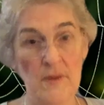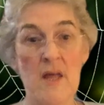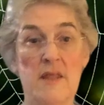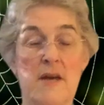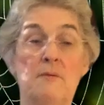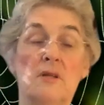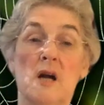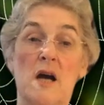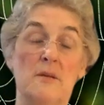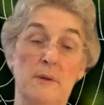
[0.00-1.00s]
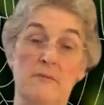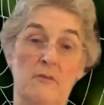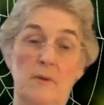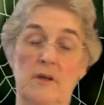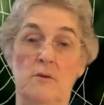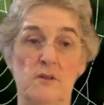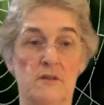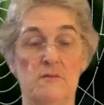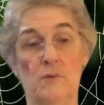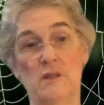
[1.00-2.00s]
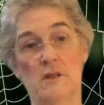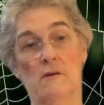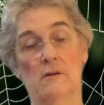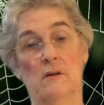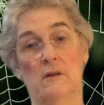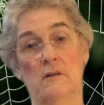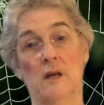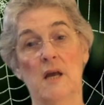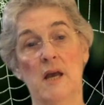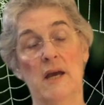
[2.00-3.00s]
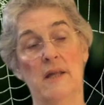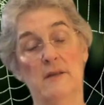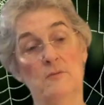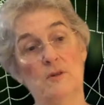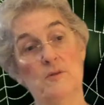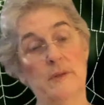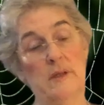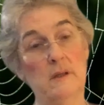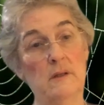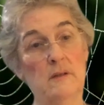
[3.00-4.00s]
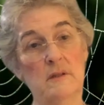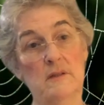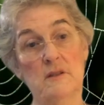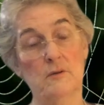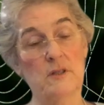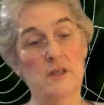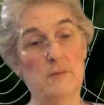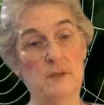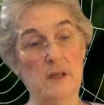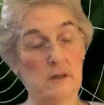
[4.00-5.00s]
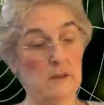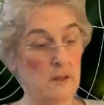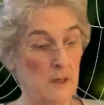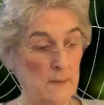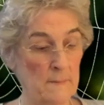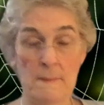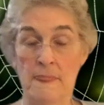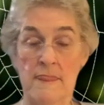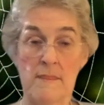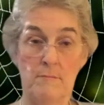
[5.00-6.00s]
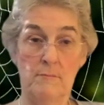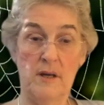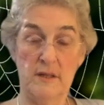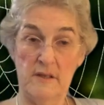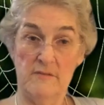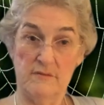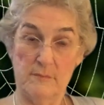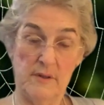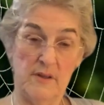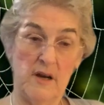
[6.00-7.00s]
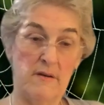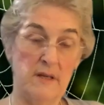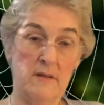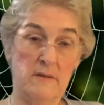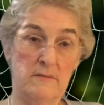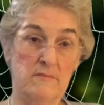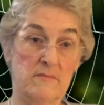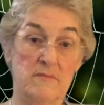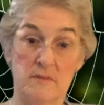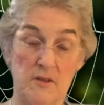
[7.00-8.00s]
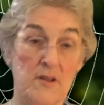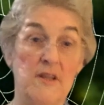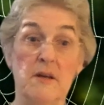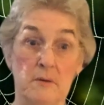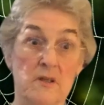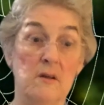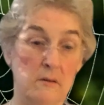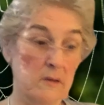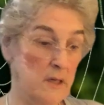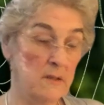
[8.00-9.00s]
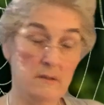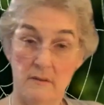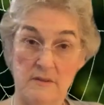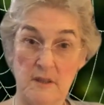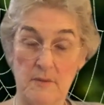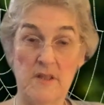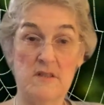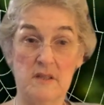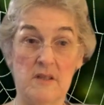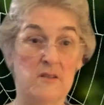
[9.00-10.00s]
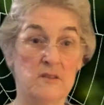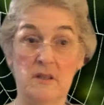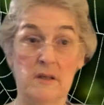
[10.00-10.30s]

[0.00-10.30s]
they would kind of be familiar with what's going on, and they wouldn't be so intimidated by the unfamiliarity, so that they would know some of these things. Because